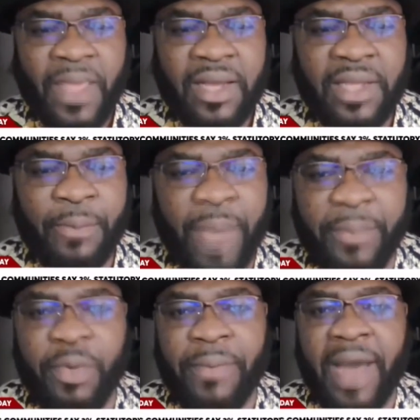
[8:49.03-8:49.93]
the
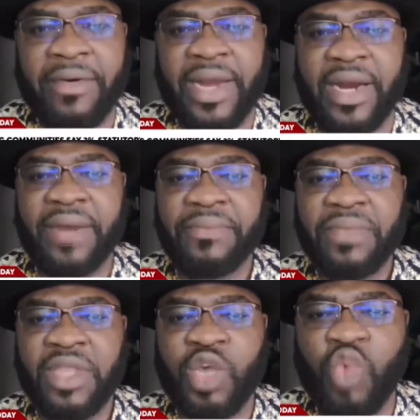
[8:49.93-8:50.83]
people barrier,
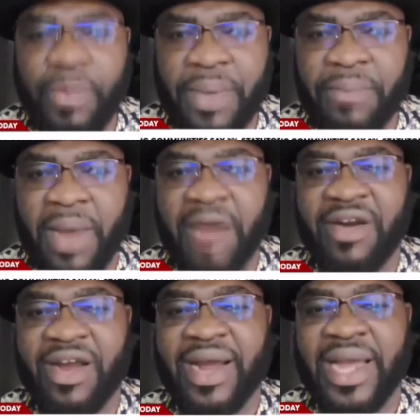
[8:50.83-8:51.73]
the equipment
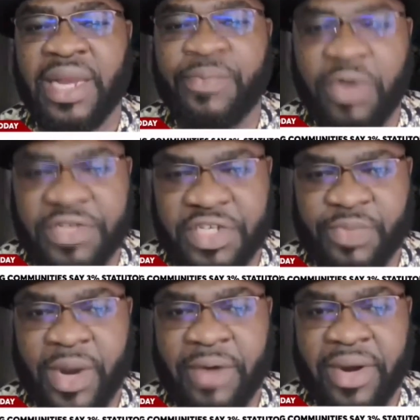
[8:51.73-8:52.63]
barrier, and the process
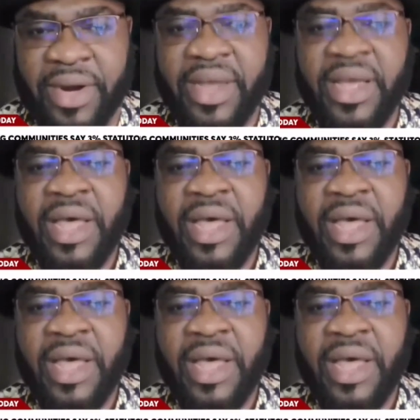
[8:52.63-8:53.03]
barrier.